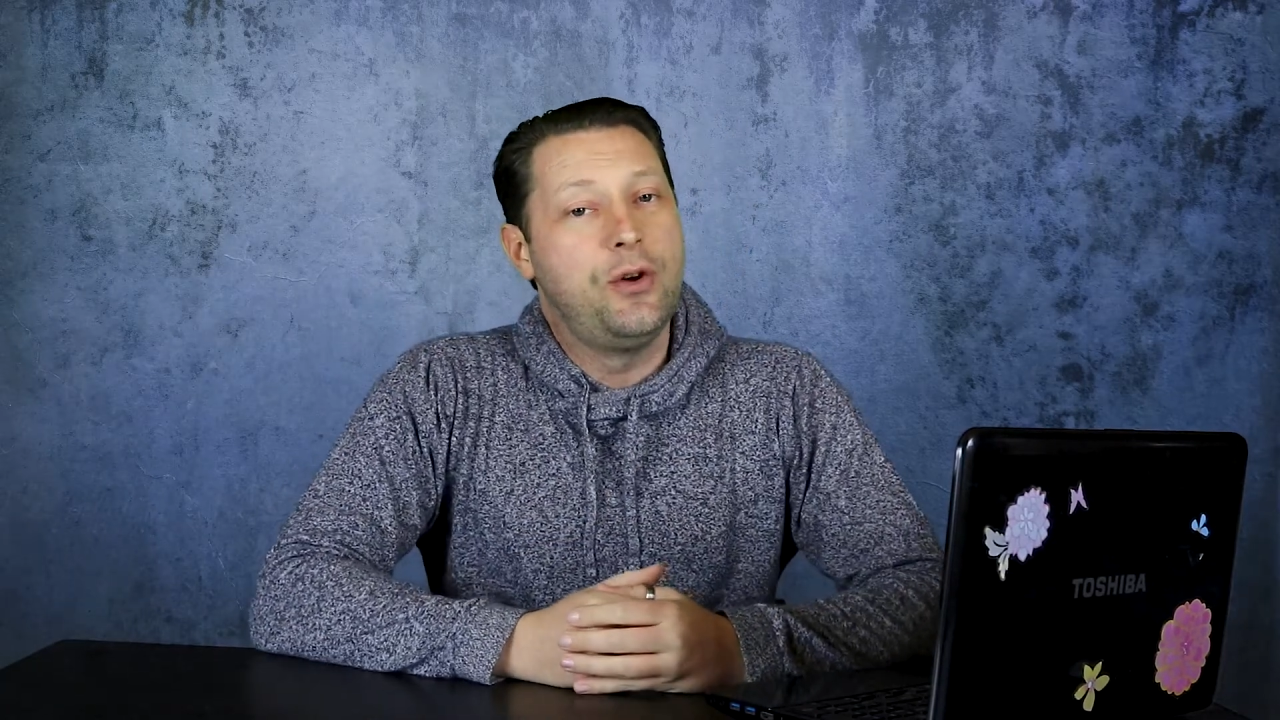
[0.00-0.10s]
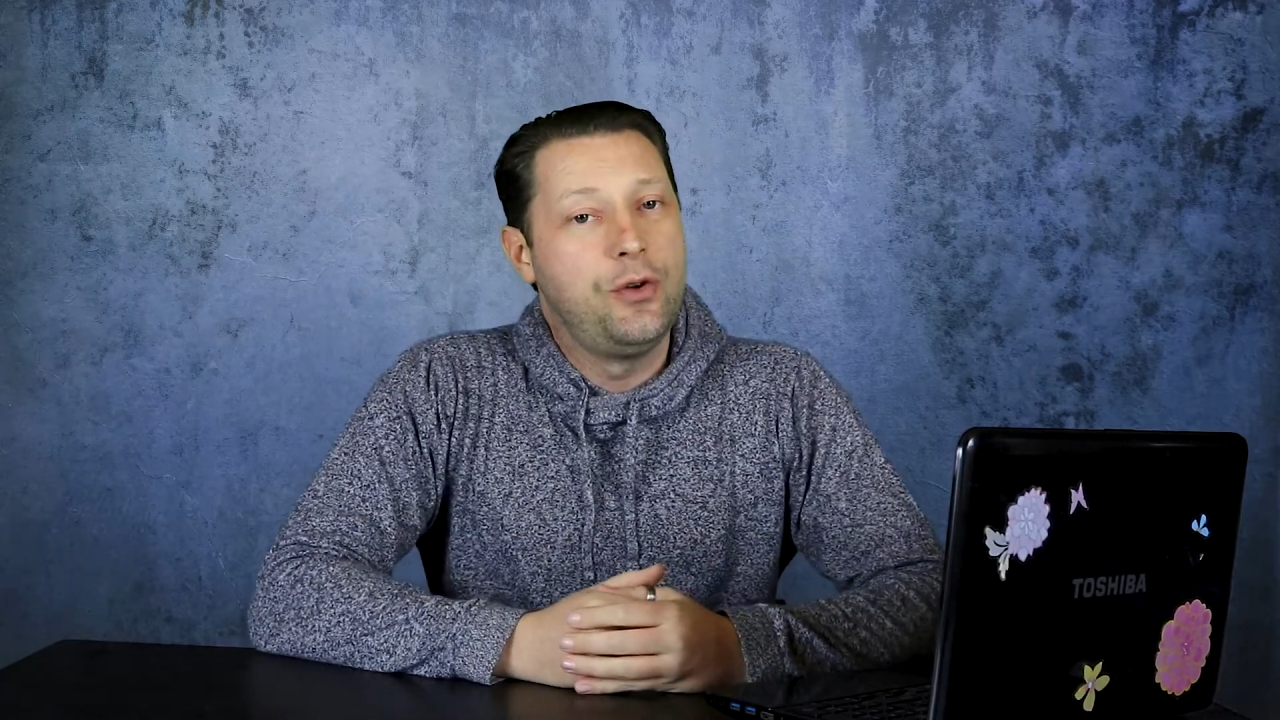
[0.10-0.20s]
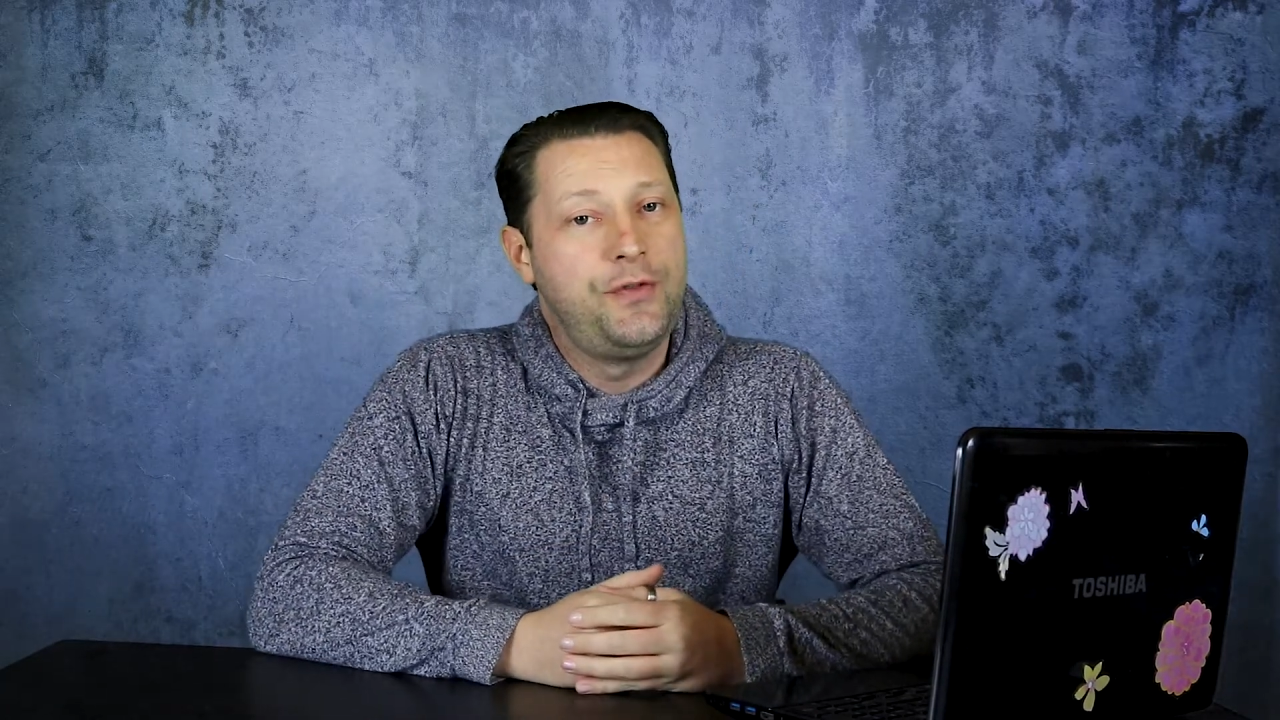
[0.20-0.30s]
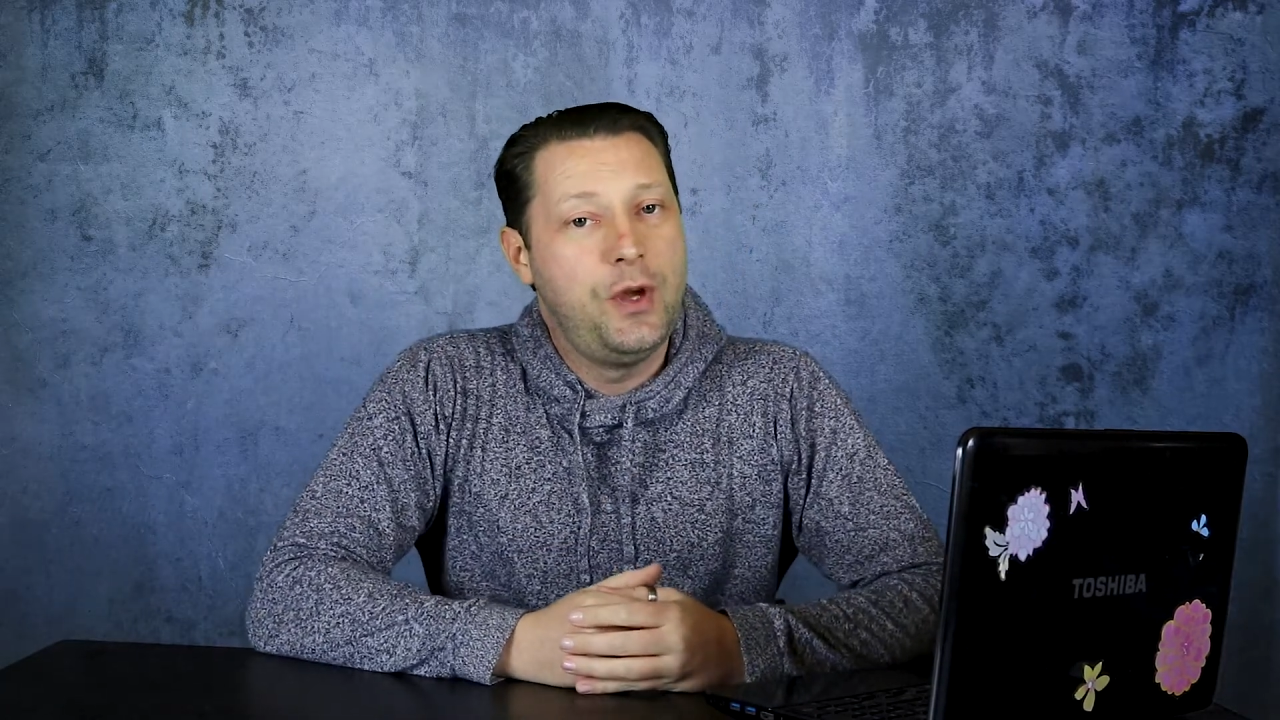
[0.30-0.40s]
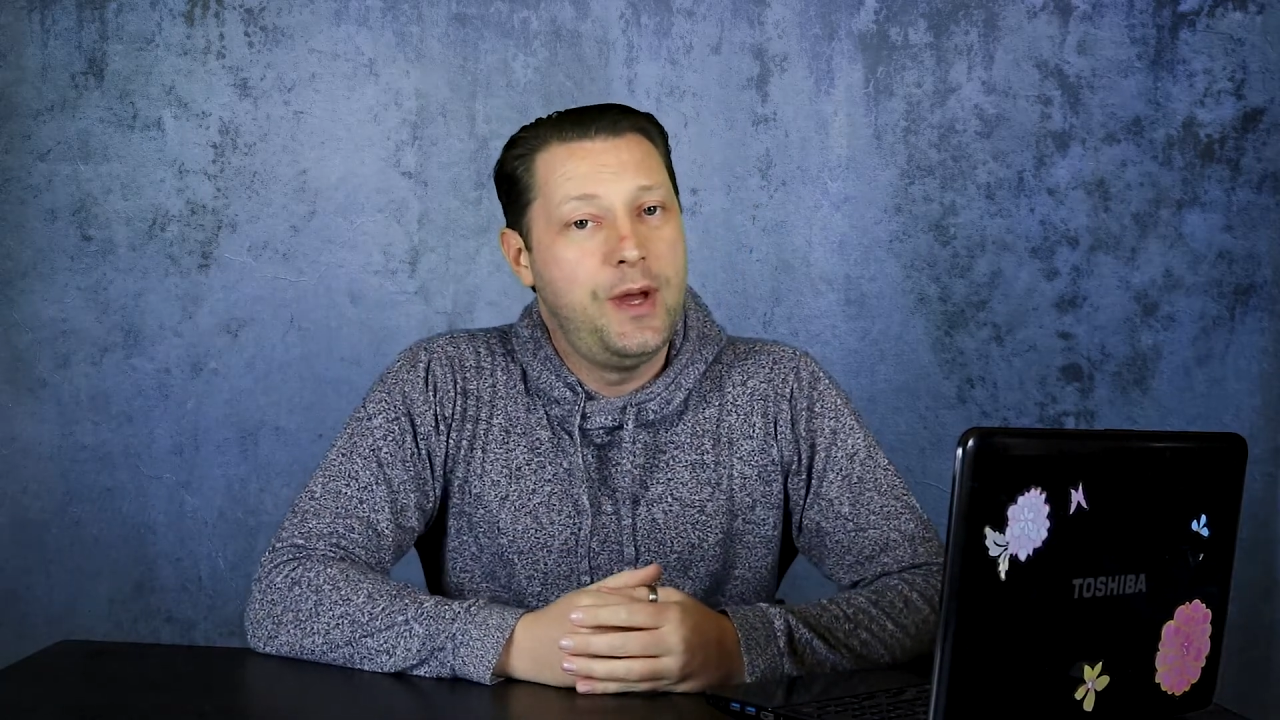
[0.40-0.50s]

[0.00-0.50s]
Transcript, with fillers: all of you